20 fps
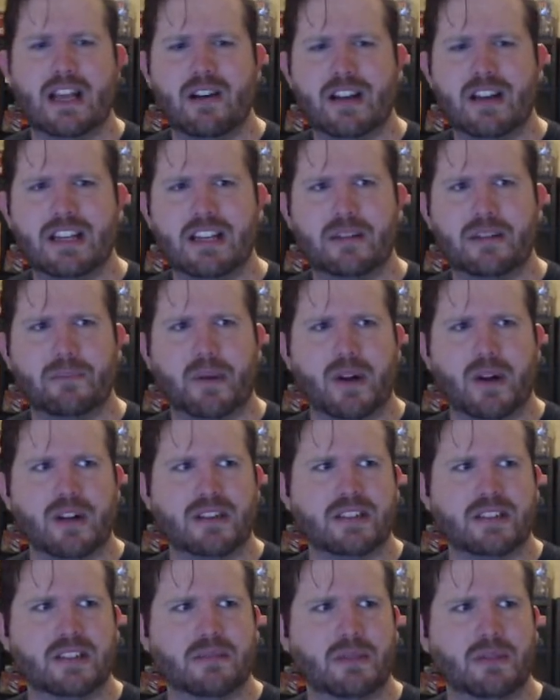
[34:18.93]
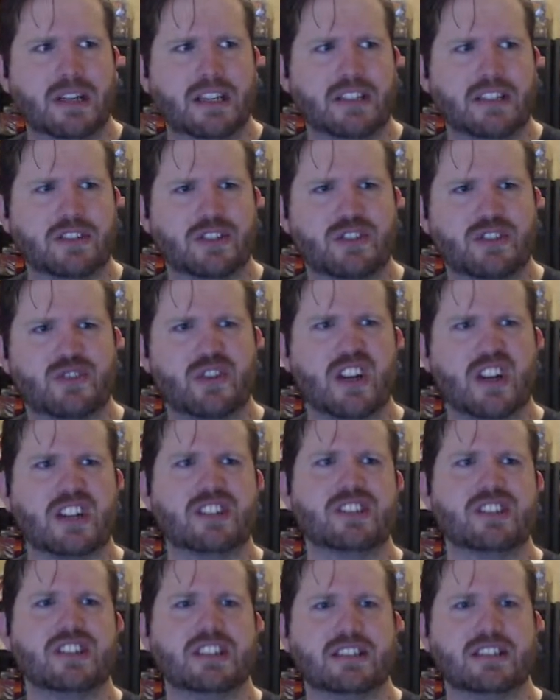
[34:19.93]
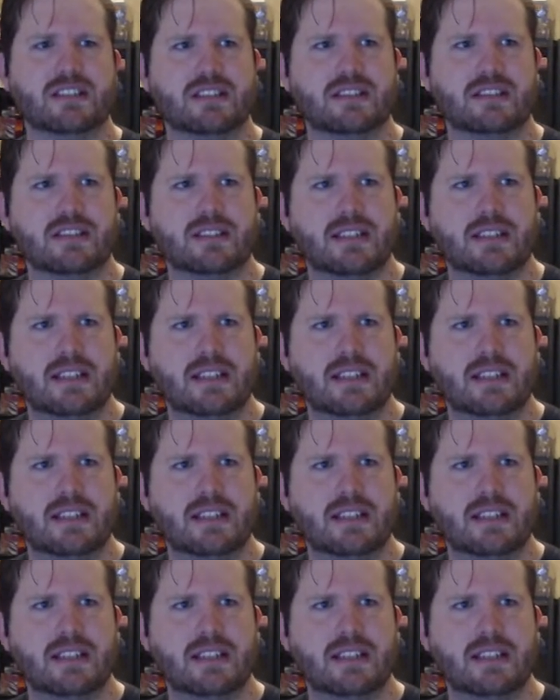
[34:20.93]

I need to parse in my instructions.